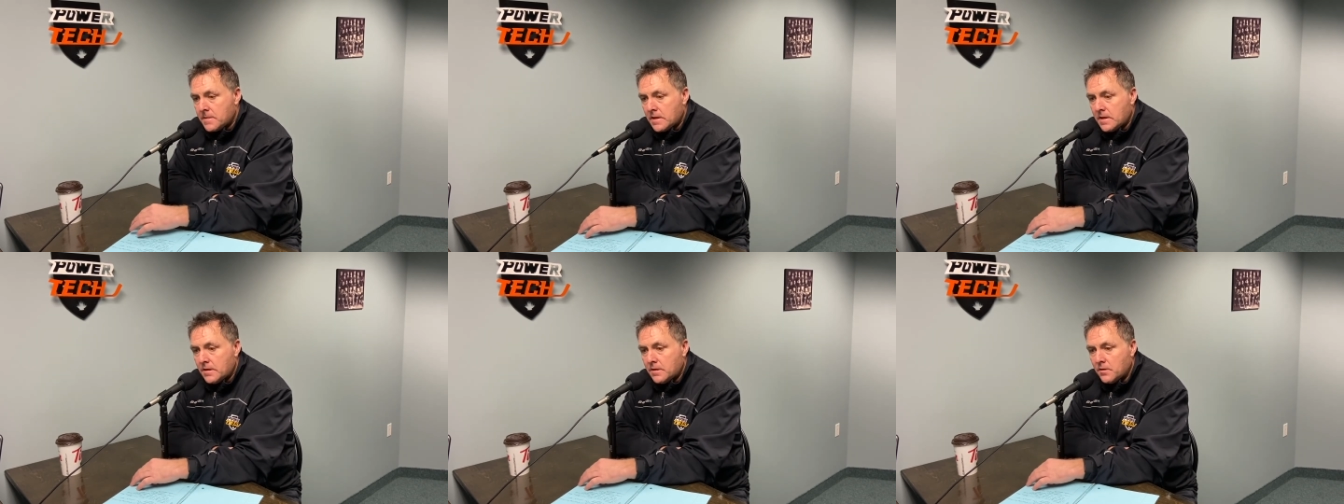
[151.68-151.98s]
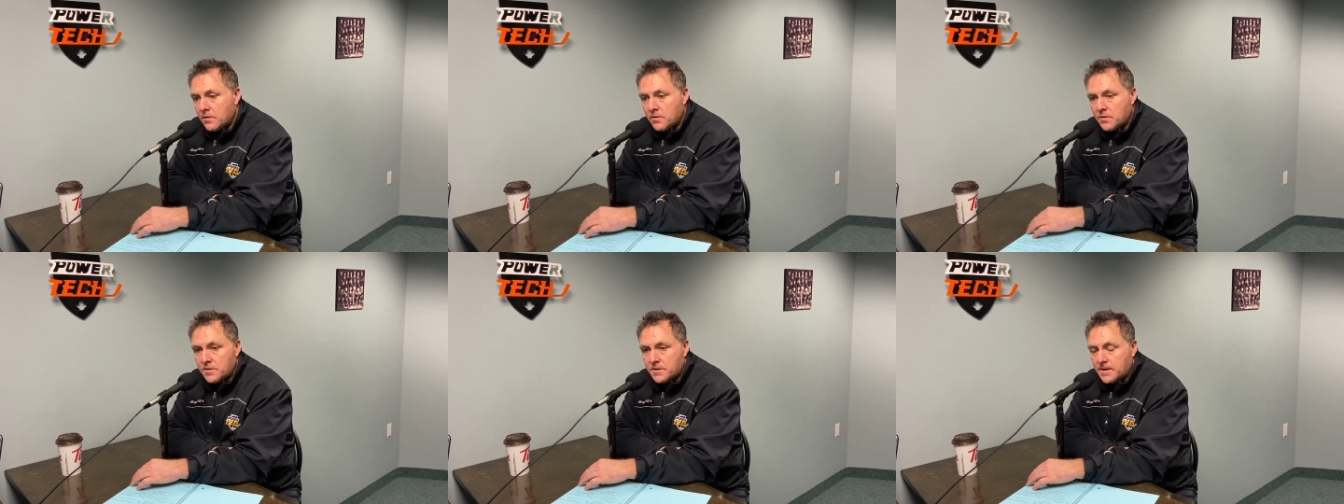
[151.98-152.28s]

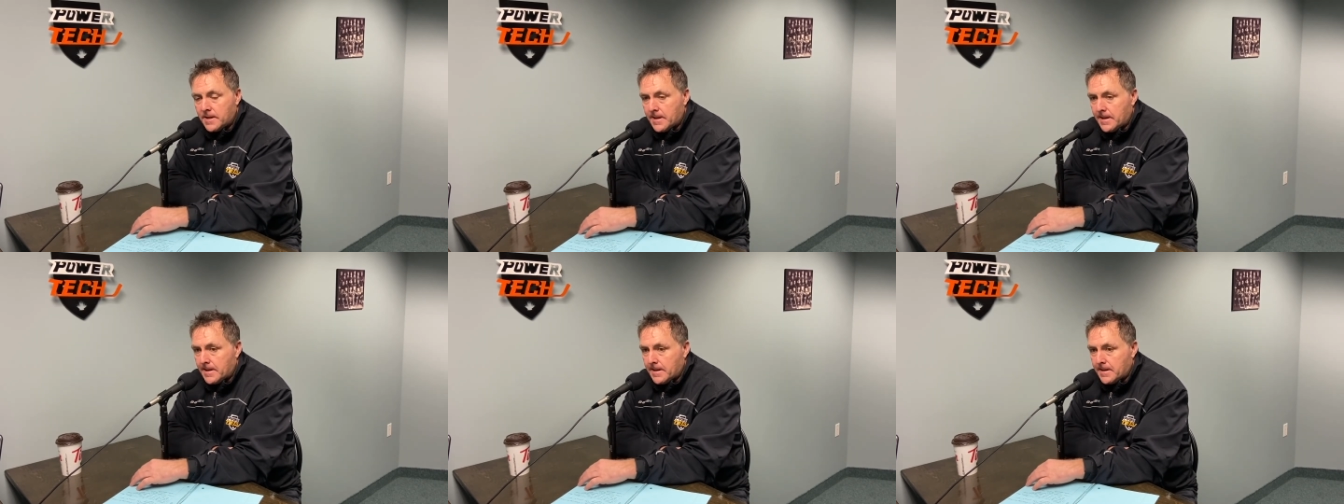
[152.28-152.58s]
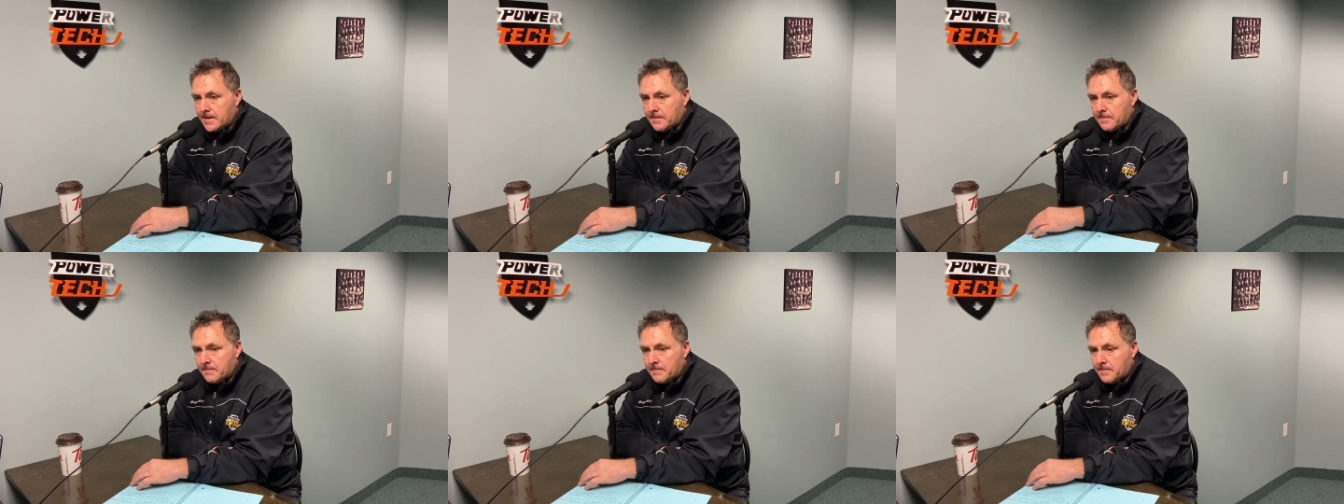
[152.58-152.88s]
There's
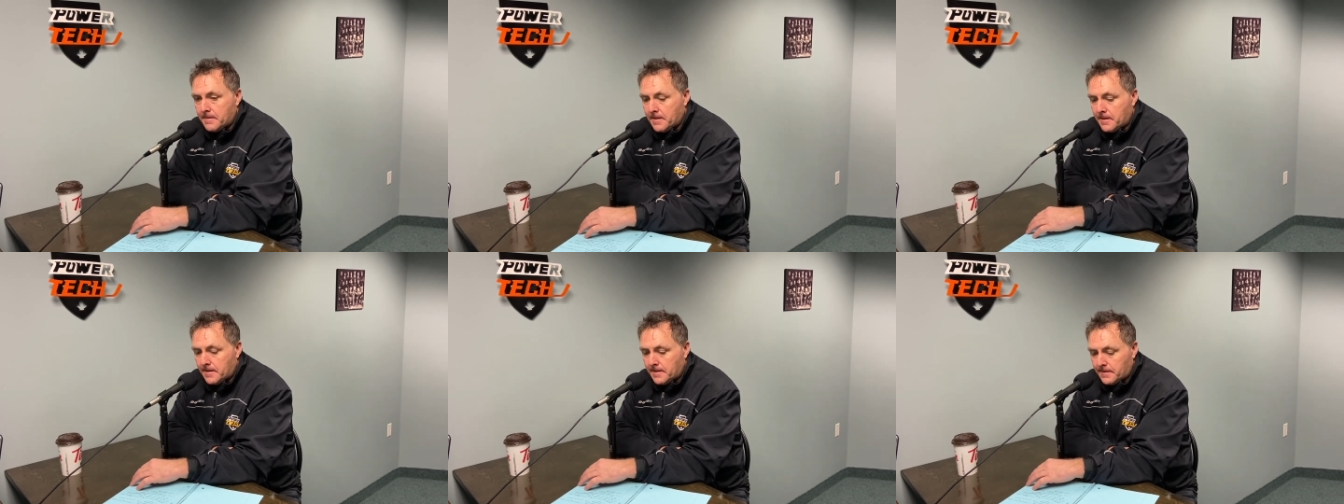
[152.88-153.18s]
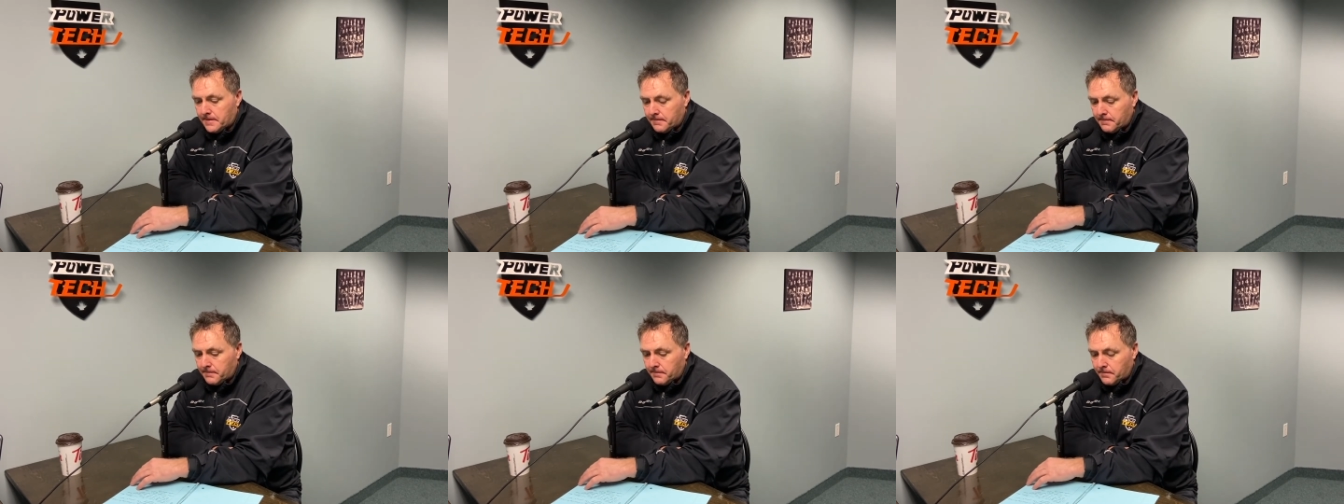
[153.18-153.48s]

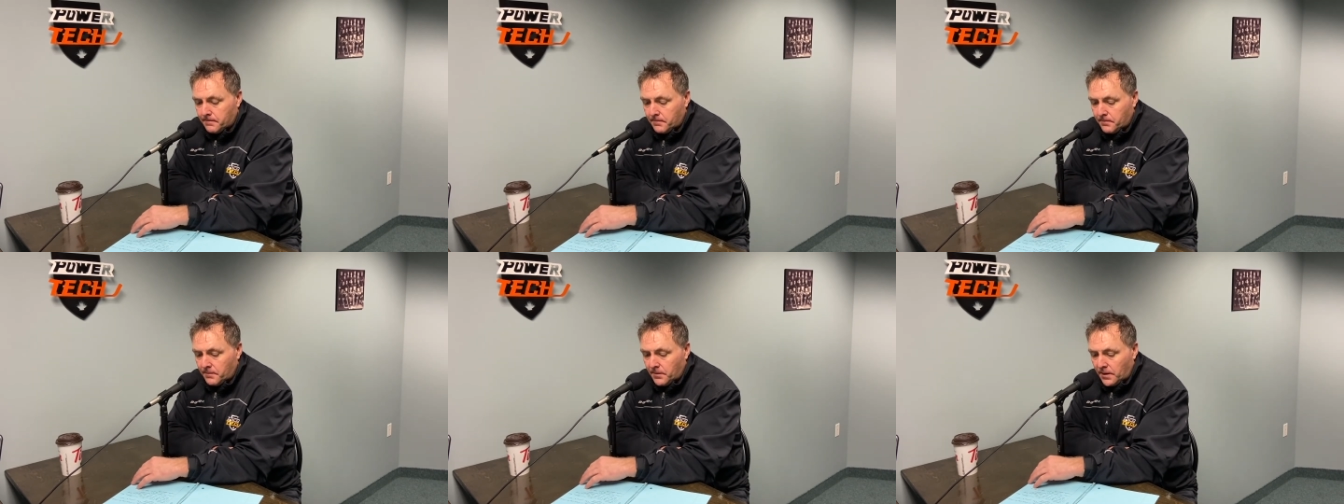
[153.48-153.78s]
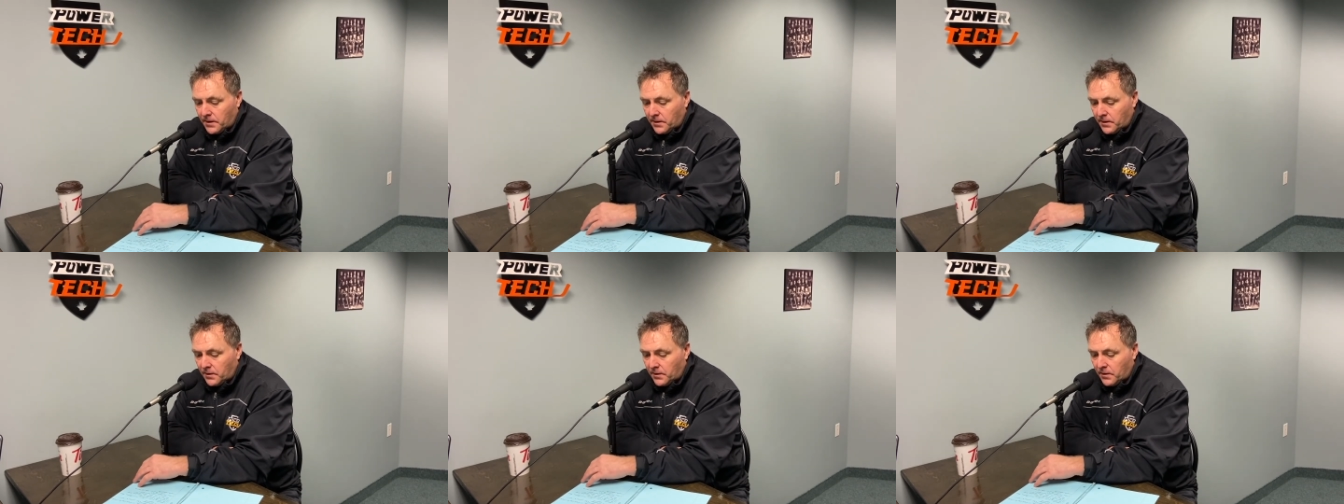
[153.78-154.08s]

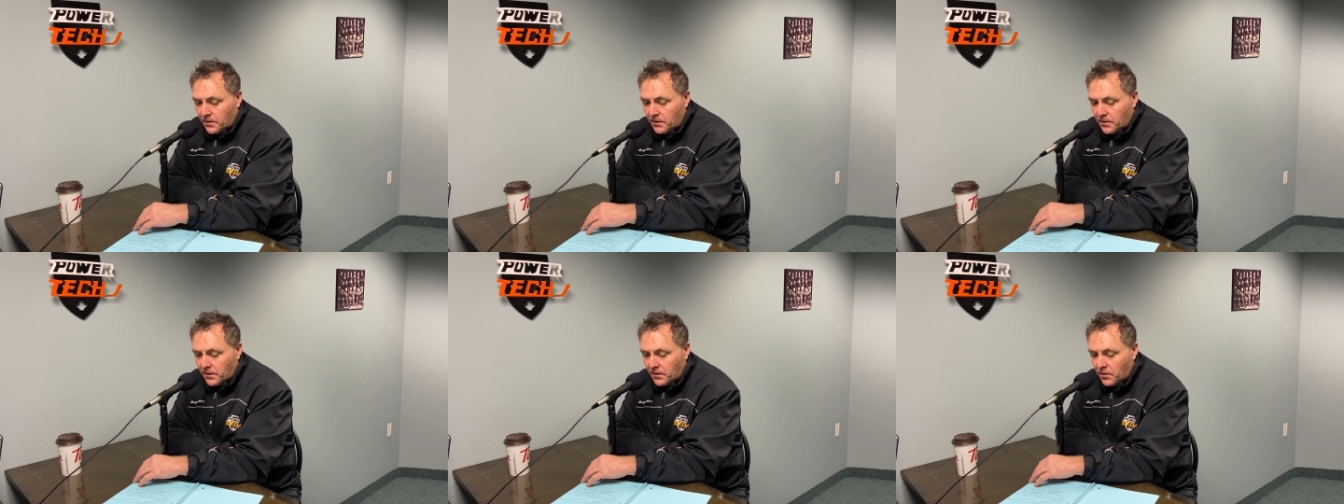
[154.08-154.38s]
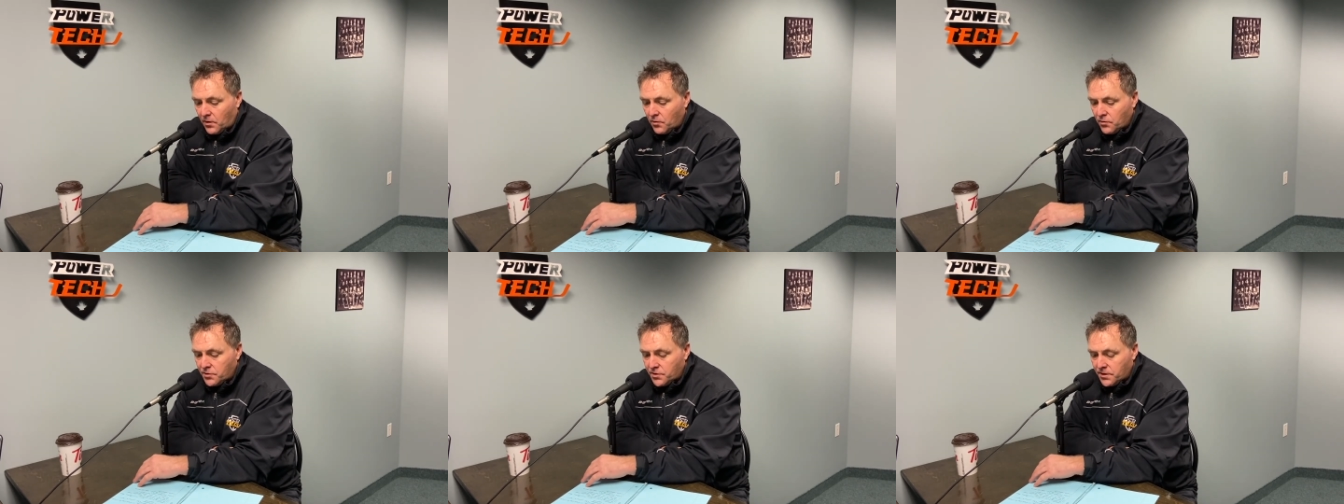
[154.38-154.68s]
like the
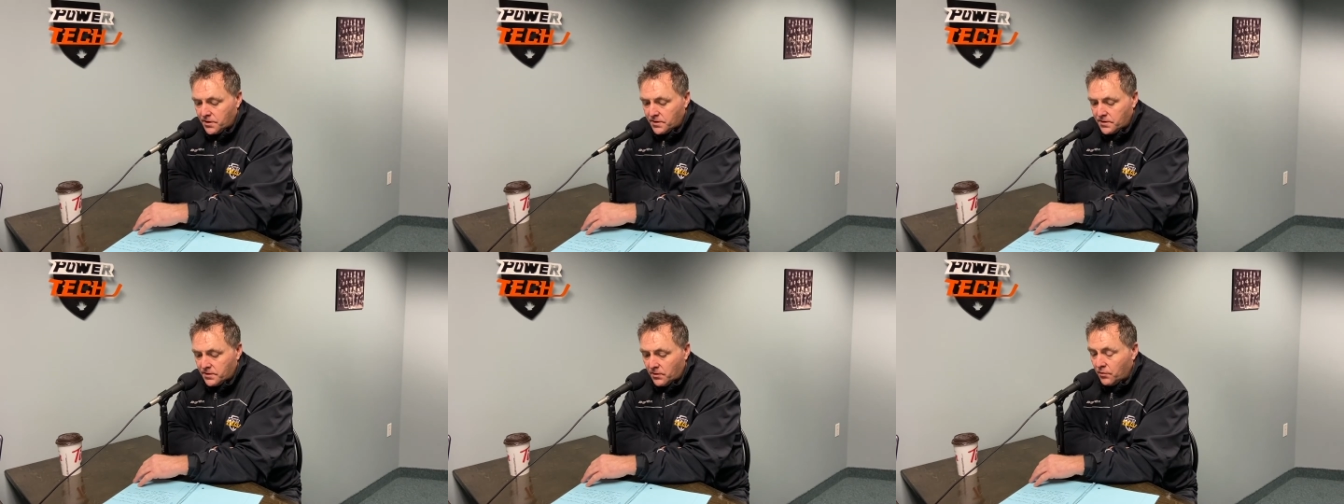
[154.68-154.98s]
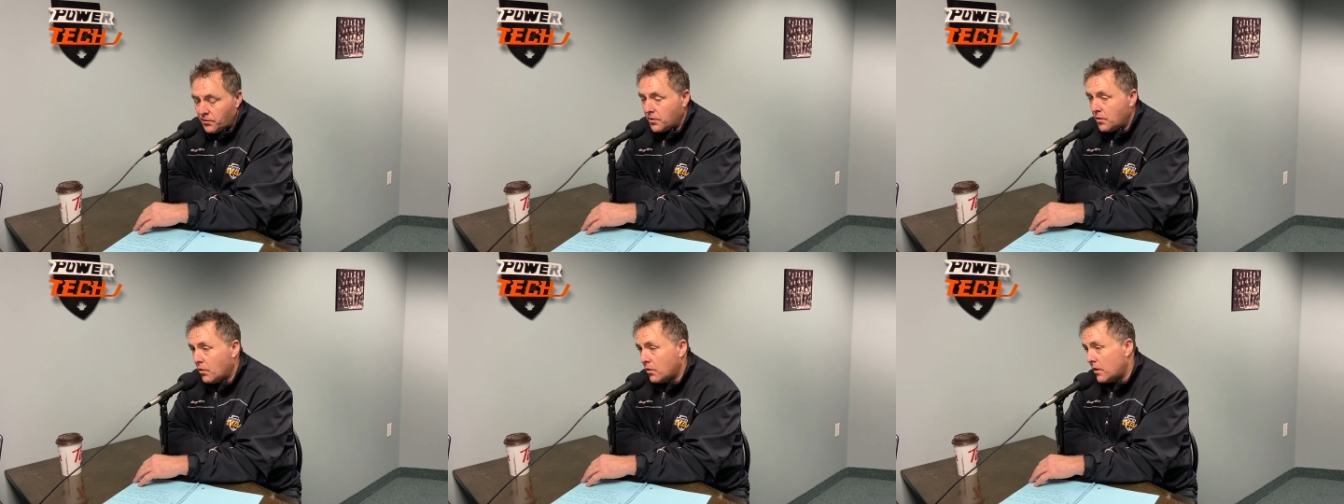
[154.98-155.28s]
coaches or
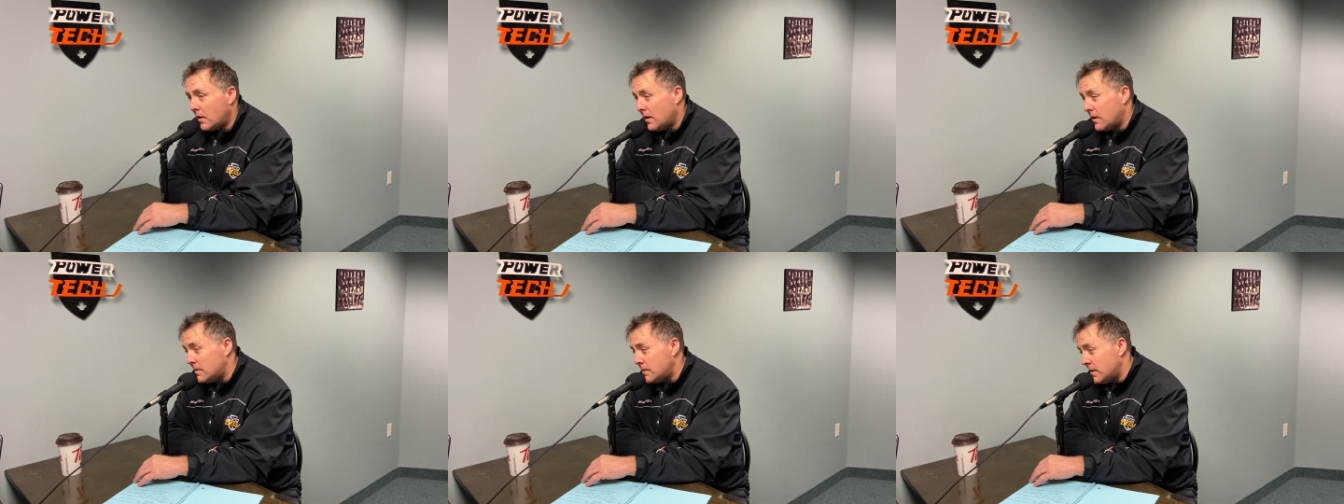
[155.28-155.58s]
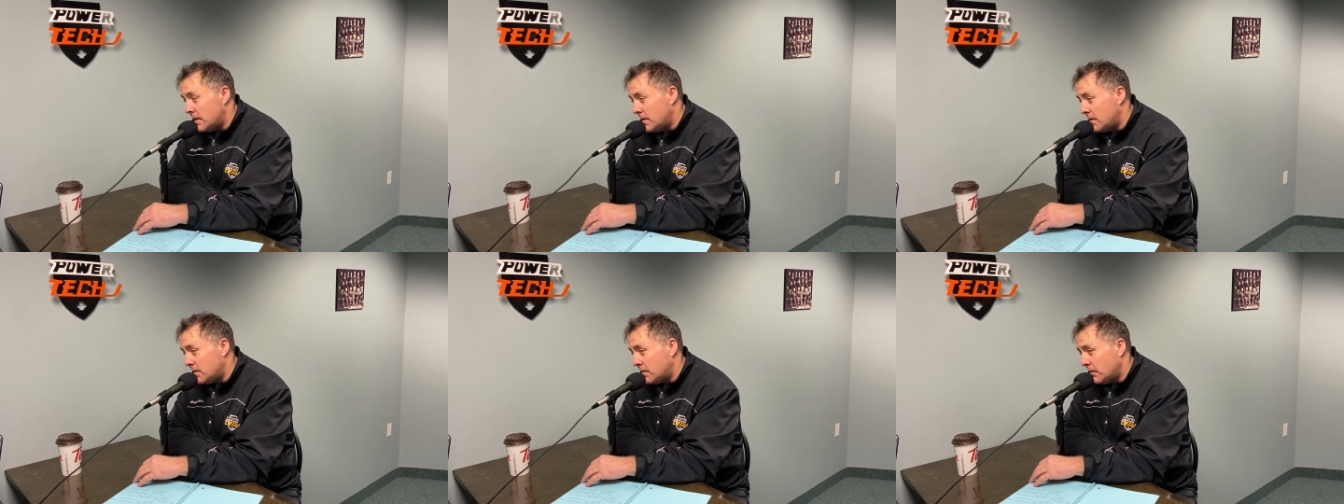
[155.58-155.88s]
the
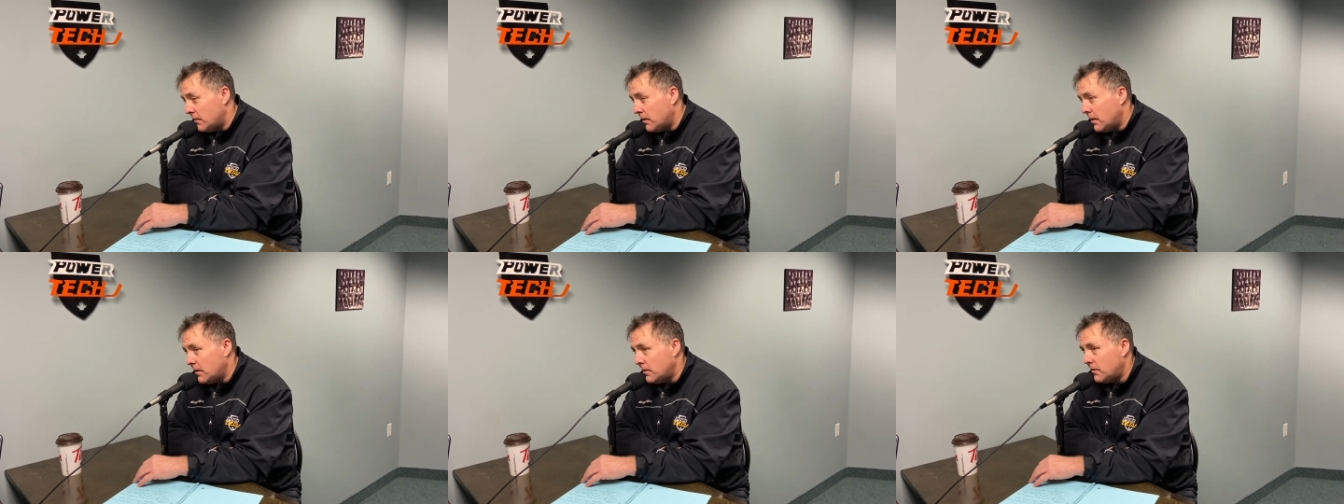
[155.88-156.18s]
organization, right?